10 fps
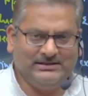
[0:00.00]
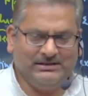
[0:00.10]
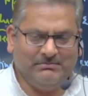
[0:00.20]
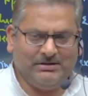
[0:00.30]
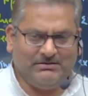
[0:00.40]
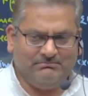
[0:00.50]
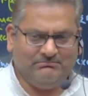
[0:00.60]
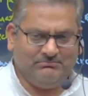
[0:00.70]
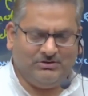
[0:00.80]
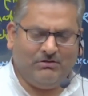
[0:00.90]
but
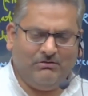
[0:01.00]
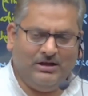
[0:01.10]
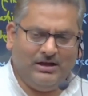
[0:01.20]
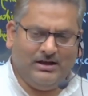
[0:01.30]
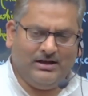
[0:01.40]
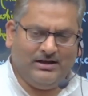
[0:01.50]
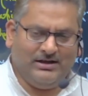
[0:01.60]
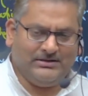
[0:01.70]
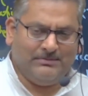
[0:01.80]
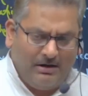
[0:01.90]

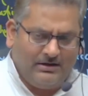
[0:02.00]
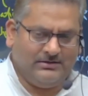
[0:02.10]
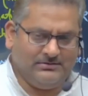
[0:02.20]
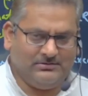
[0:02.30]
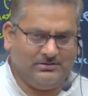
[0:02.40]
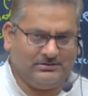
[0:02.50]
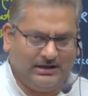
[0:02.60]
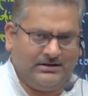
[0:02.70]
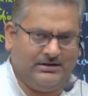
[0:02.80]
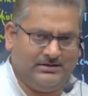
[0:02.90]
the body or the
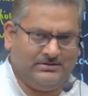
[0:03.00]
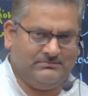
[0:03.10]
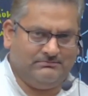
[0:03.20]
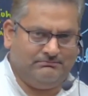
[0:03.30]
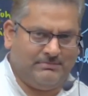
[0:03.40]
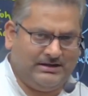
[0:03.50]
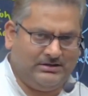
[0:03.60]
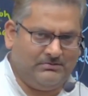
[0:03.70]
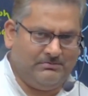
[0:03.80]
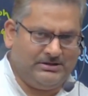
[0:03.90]
technique,
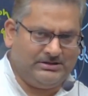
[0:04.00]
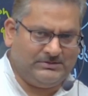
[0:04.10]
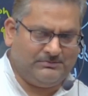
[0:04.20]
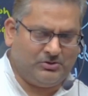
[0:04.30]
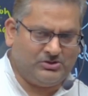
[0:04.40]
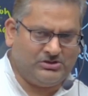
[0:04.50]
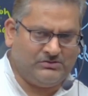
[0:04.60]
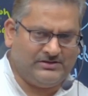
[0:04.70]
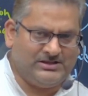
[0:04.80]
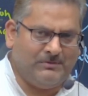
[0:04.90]
method, process of
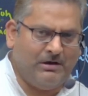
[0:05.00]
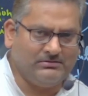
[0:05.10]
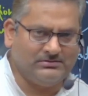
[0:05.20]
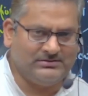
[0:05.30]
response,